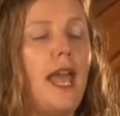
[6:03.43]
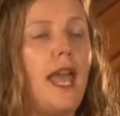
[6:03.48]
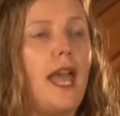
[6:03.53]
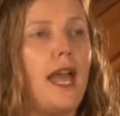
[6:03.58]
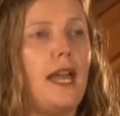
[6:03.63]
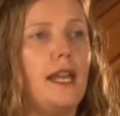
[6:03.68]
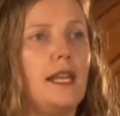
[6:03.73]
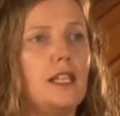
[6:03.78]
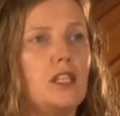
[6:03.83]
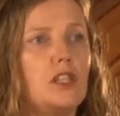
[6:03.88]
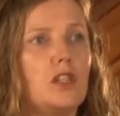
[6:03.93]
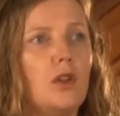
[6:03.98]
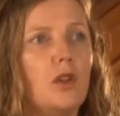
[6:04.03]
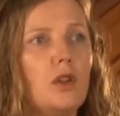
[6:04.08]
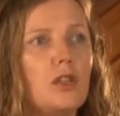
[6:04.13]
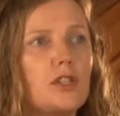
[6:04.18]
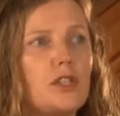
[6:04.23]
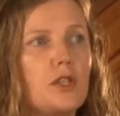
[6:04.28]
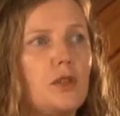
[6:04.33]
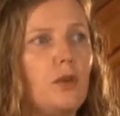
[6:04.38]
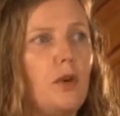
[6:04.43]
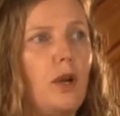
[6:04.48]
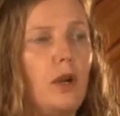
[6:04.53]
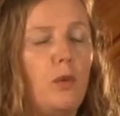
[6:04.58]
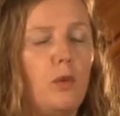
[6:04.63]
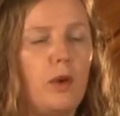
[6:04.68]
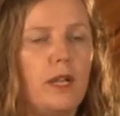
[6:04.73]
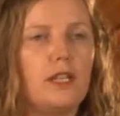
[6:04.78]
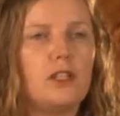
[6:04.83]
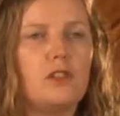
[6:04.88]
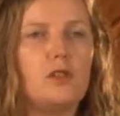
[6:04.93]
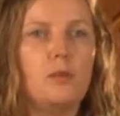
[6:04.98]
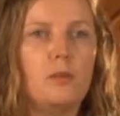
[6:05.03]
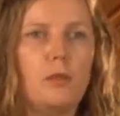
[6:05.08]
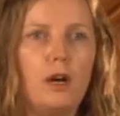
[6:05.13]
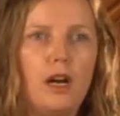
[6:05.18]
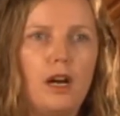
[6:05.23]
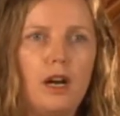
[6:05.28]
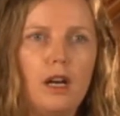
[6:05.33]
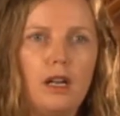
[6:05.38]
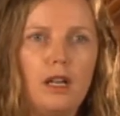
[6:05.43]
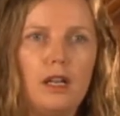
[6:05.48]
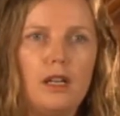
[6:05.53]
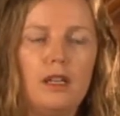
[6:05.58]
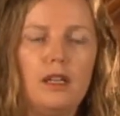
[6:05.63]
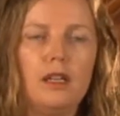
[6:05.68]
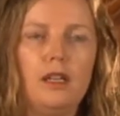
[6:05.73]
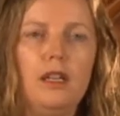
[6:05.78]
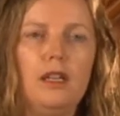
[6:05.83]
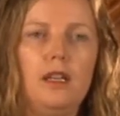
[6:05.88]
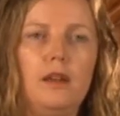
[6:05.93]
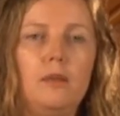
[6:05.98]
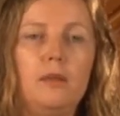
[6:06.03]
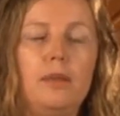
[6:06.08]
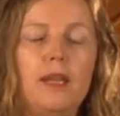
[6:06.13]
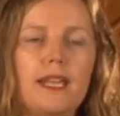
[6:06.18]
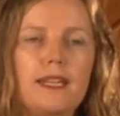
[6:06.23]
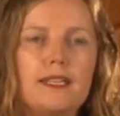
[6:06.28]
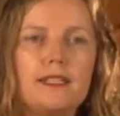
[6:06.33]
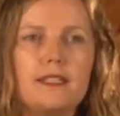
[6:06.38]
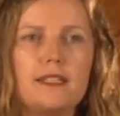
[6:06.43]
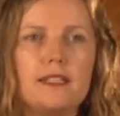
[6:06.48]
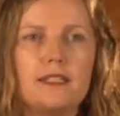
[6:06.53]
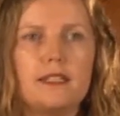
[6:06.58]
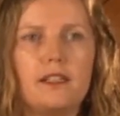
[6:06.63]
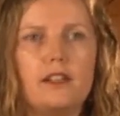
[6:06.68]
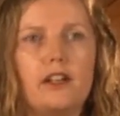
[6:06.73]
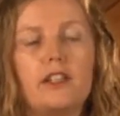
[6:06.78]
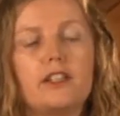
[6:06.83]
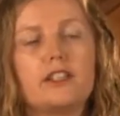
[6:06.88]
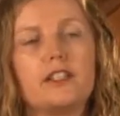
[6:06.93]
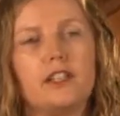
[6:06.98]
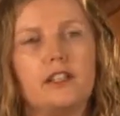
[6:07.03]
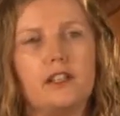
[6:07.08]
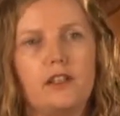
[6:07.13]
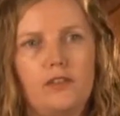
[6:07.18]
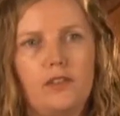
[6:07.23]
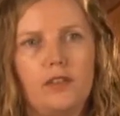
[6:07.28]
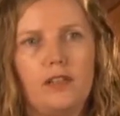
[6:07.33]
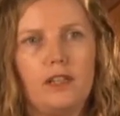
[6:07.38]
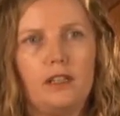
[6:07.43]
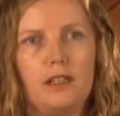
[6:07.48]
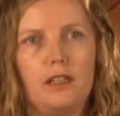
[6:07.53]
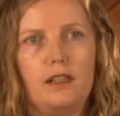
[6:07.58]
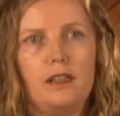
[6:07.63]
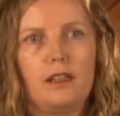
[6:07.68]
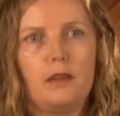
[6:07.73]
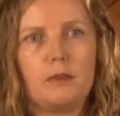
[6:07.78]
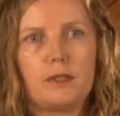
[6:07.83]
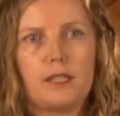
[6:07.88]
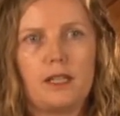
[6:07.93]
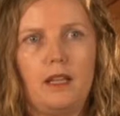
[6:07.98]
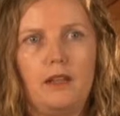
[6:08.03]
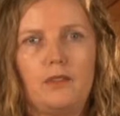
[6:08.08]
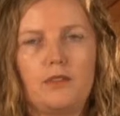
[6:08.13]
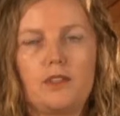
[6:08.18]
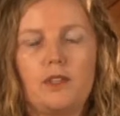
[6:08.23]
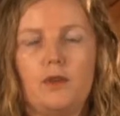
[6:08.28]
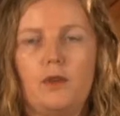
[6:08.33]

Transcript: And it's also a way to mark places that are significant in themselves.